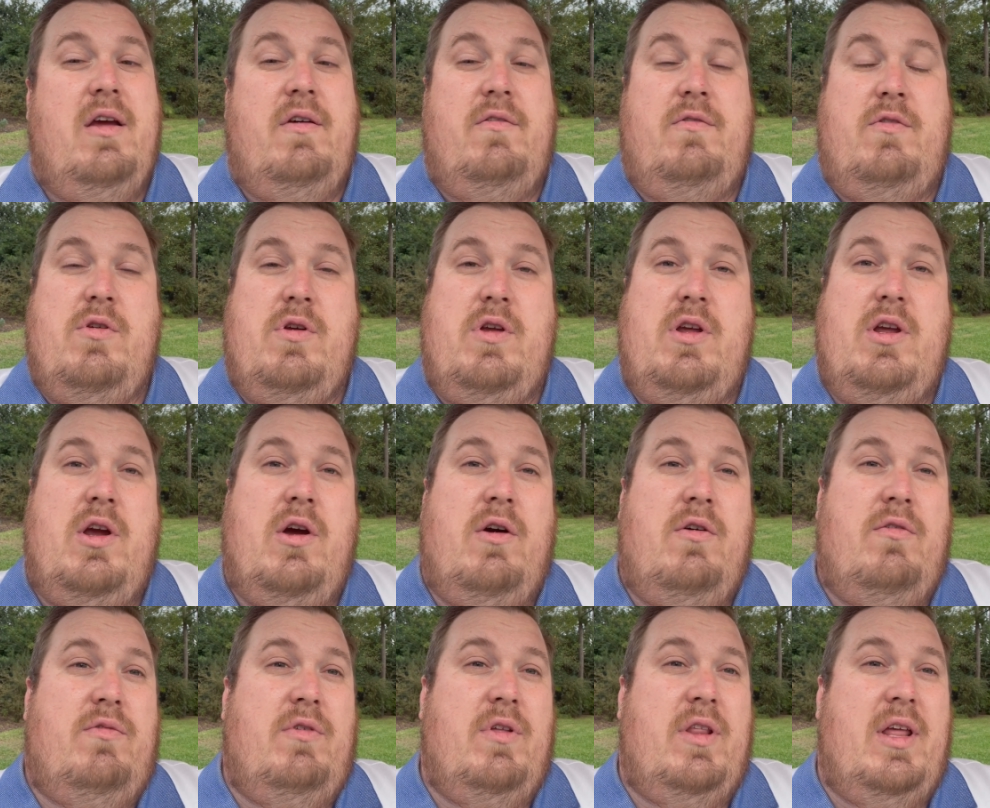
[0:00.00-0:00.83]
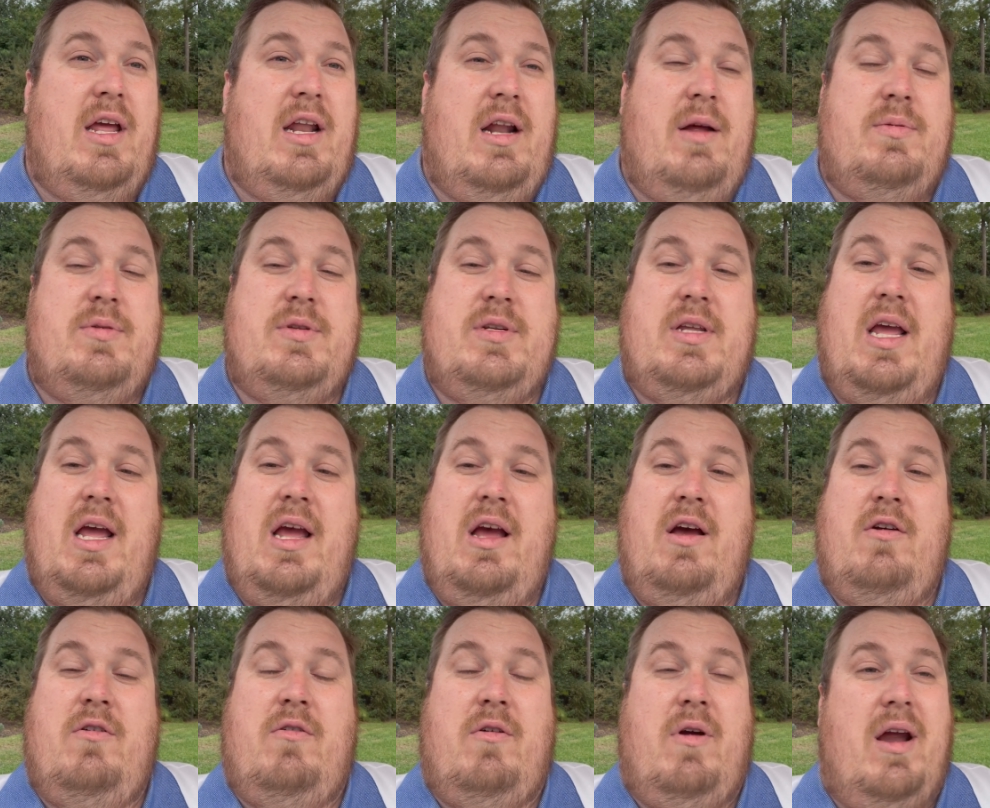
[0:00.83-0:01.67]
If you can go for that
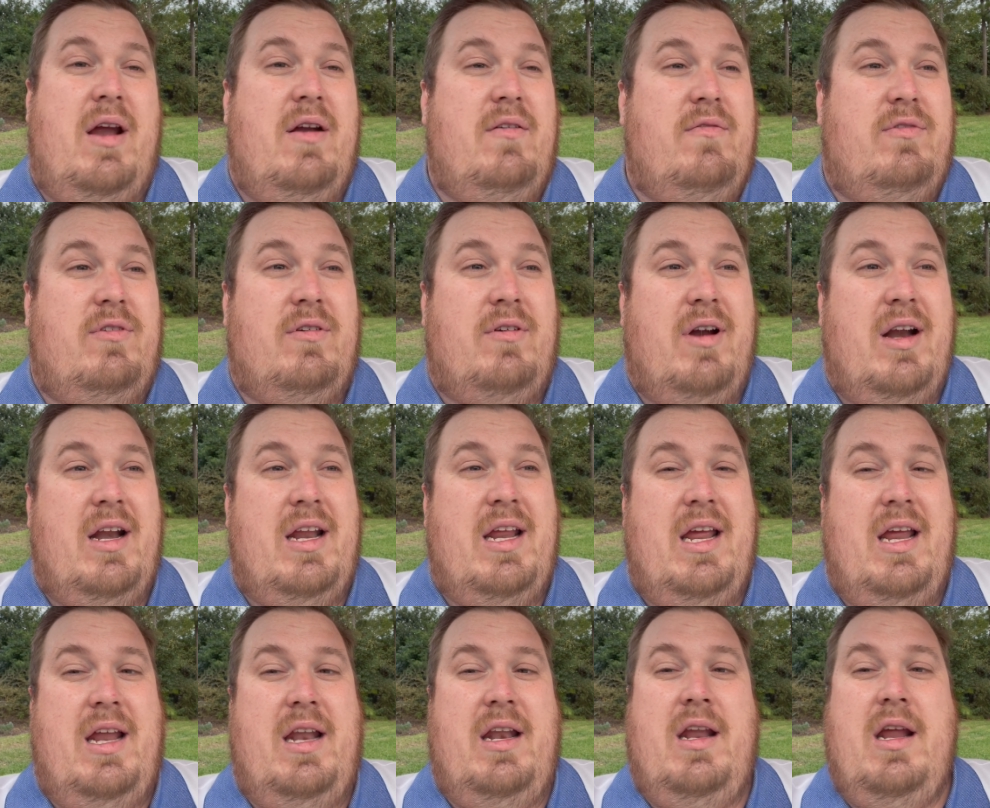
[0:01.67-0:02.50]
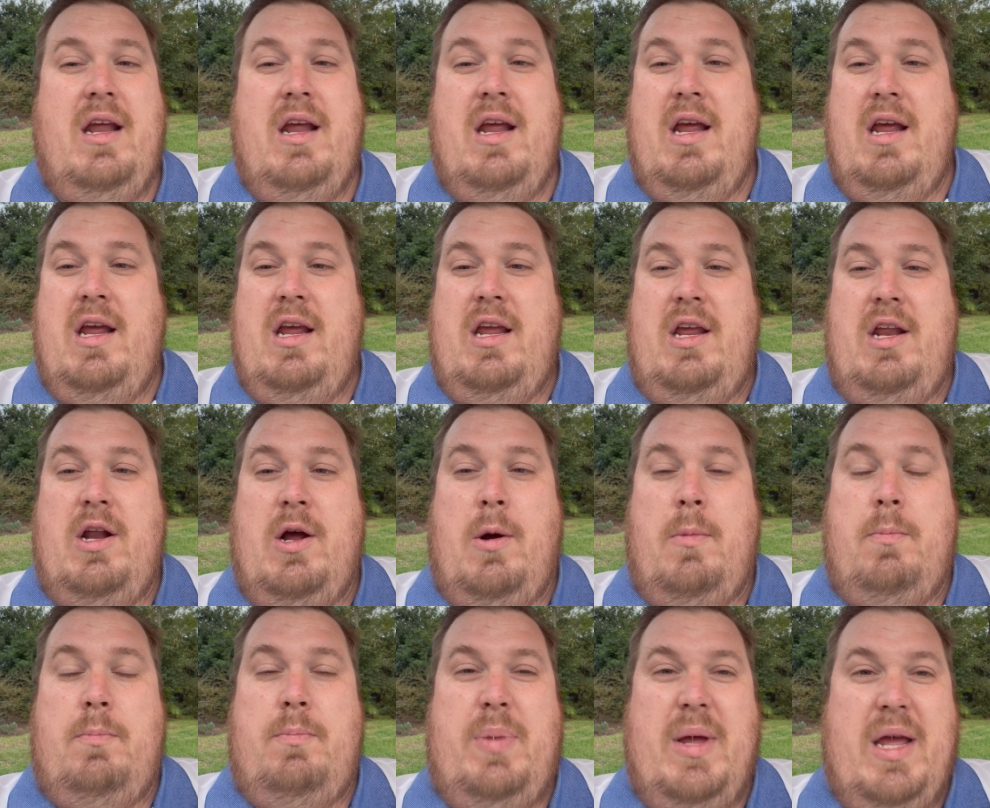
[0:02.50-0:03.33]
upscale Grand Floridian, you
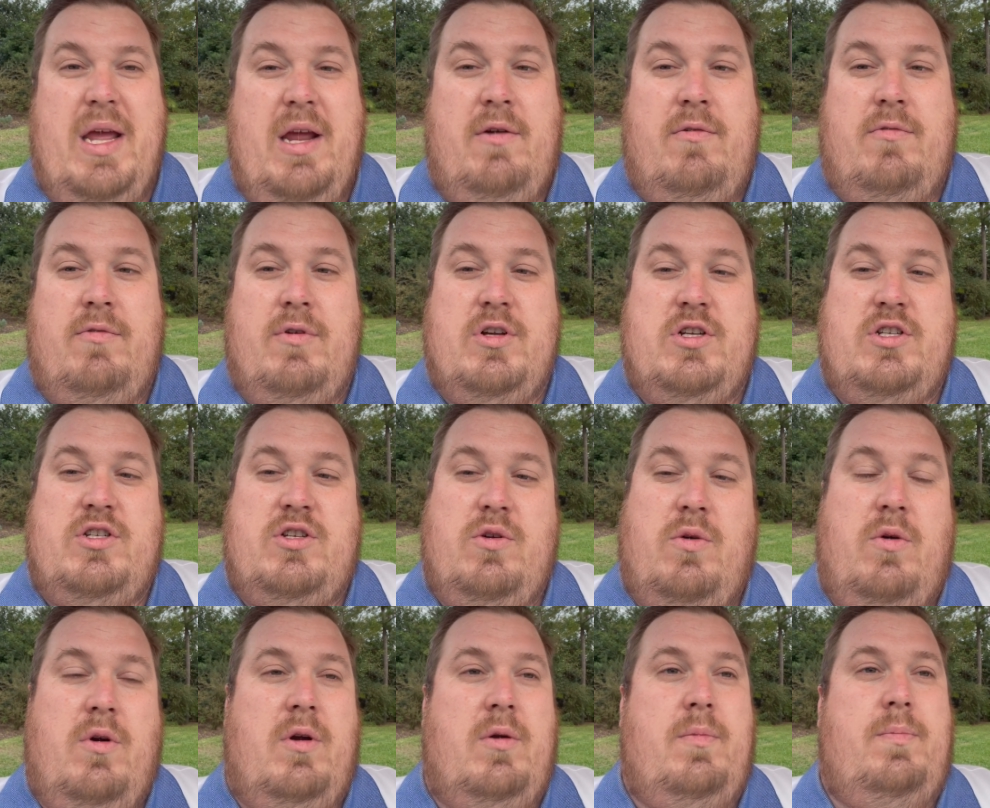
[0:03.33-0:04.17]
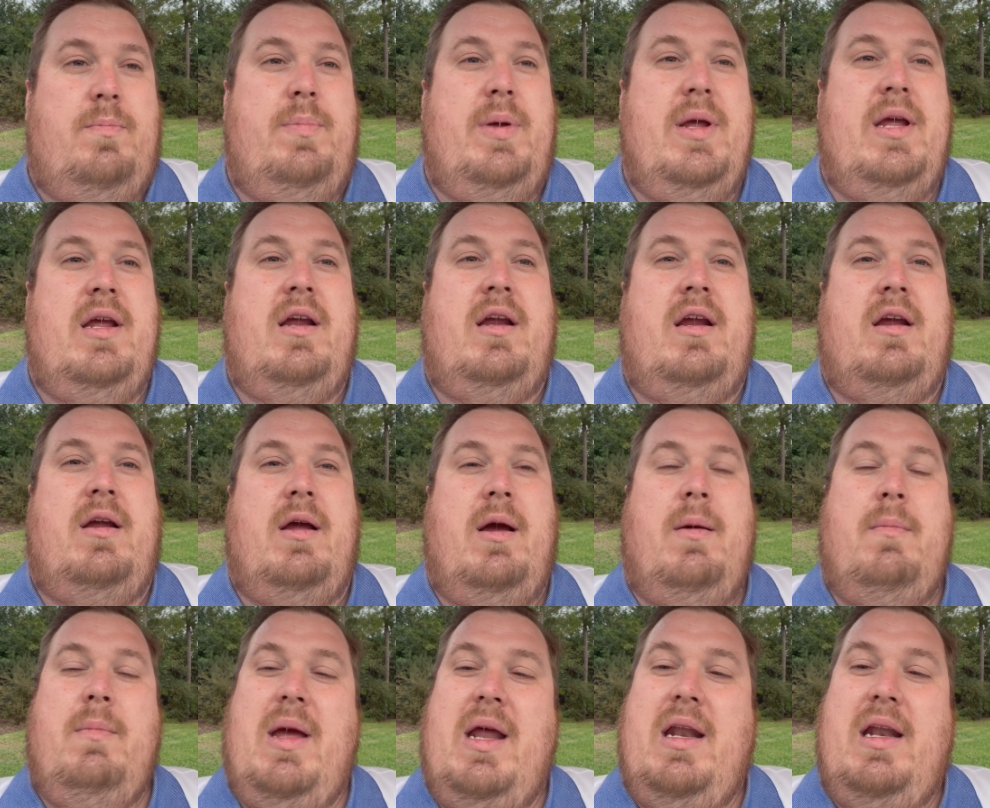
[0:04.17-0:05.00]
know, big resort, big
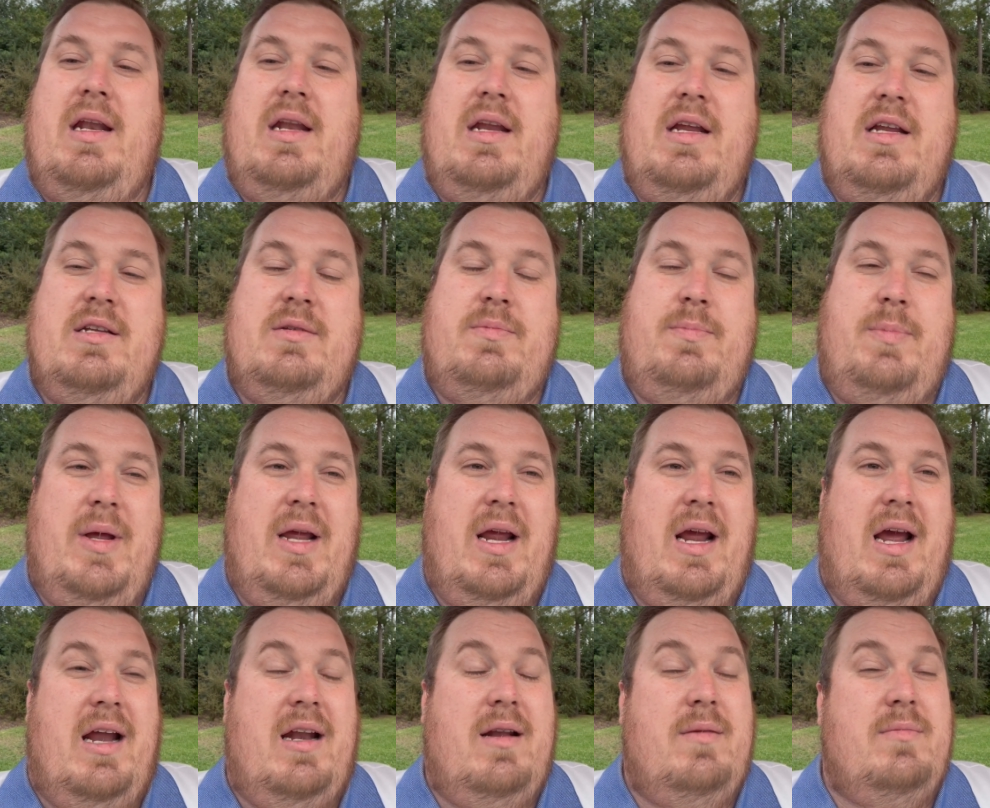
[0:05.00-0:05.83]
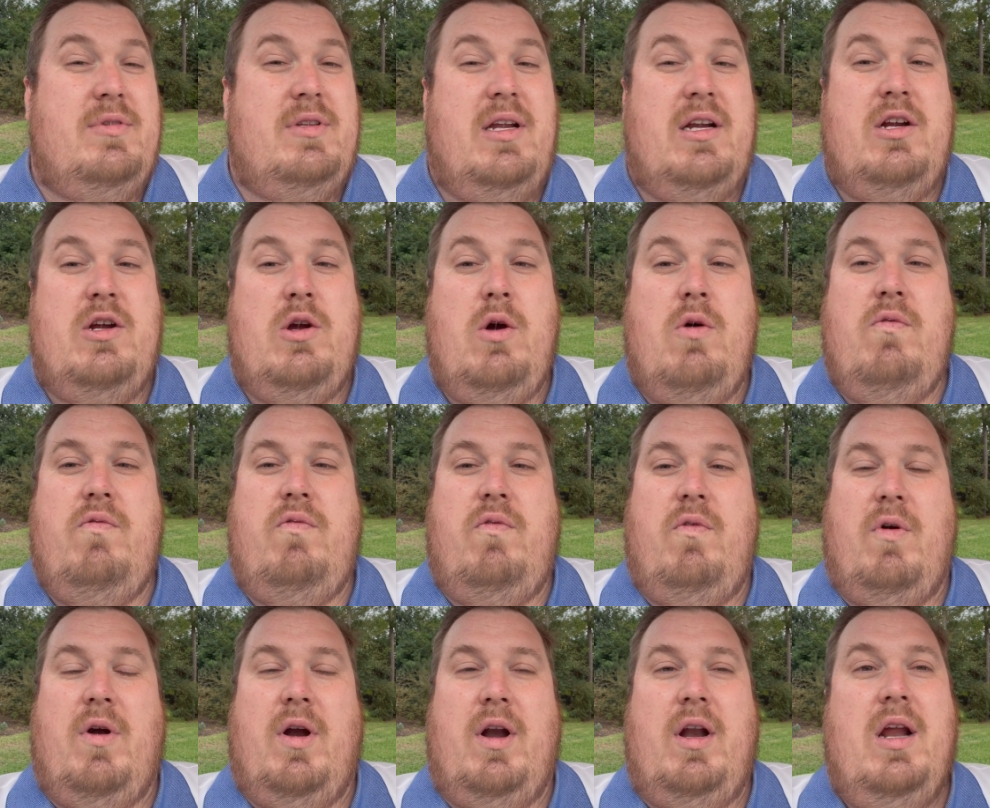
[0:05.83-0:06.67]
amenities, big items, then go
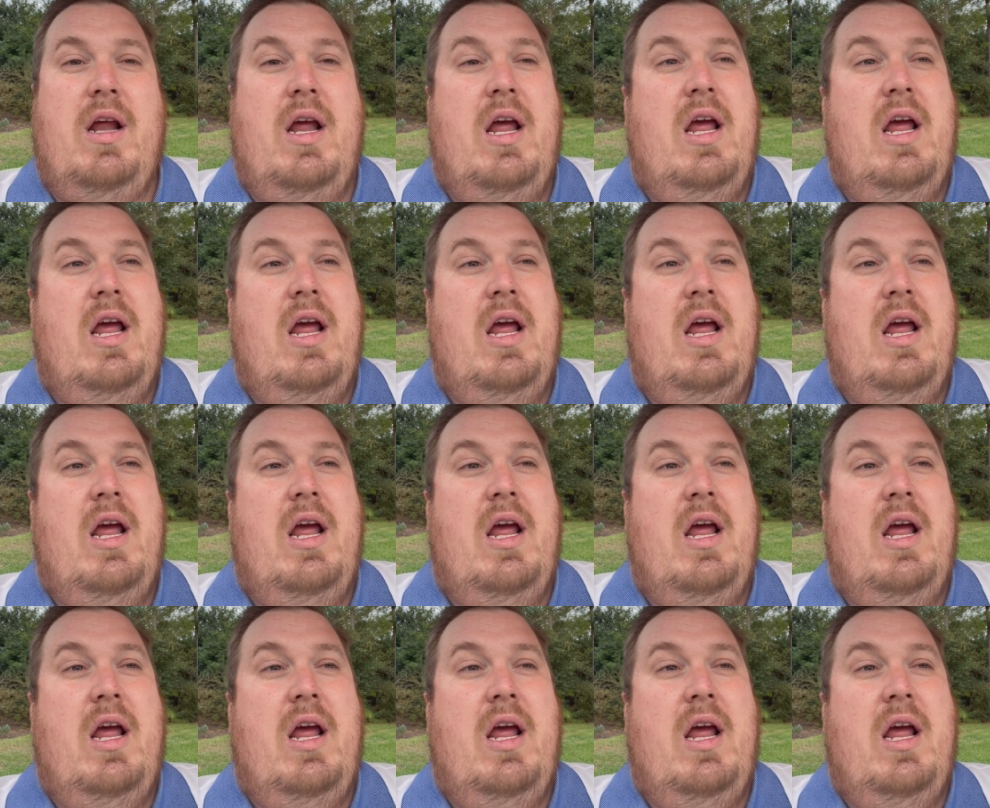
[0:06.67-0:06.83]
for it.